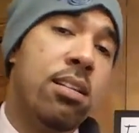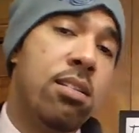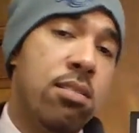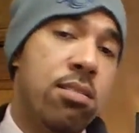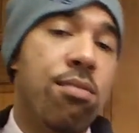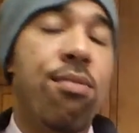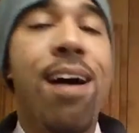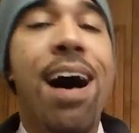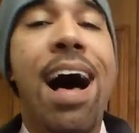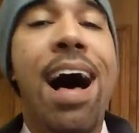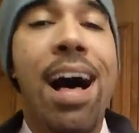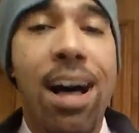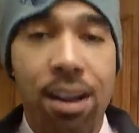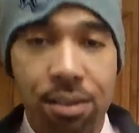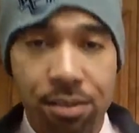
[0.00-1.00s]
to
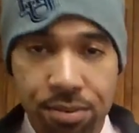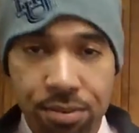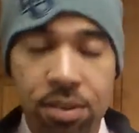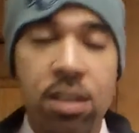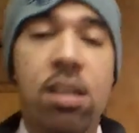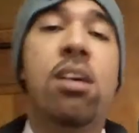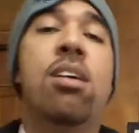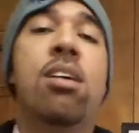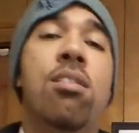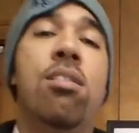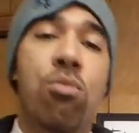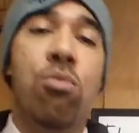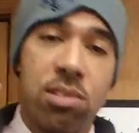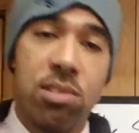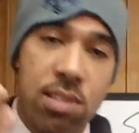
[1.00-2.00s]
survive
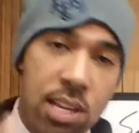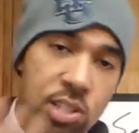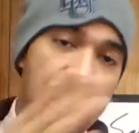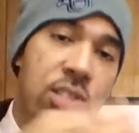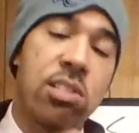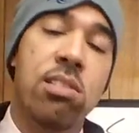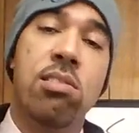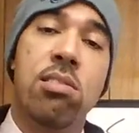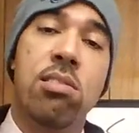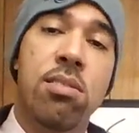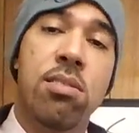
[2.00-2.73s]
recessions.